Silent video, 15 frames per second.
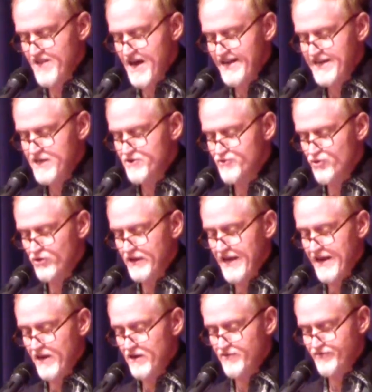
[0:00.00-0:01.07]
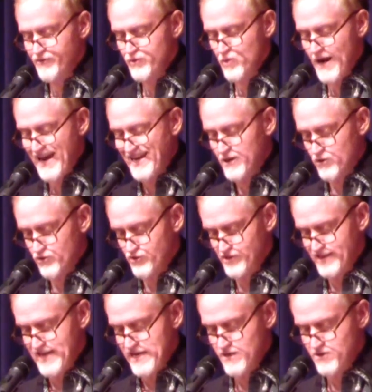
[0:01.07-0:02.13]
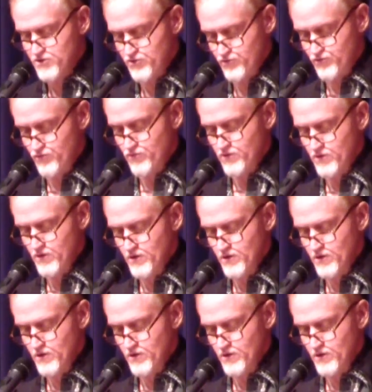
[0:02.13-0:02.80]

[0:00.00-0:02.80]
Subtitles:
that hinterland few hikers get to.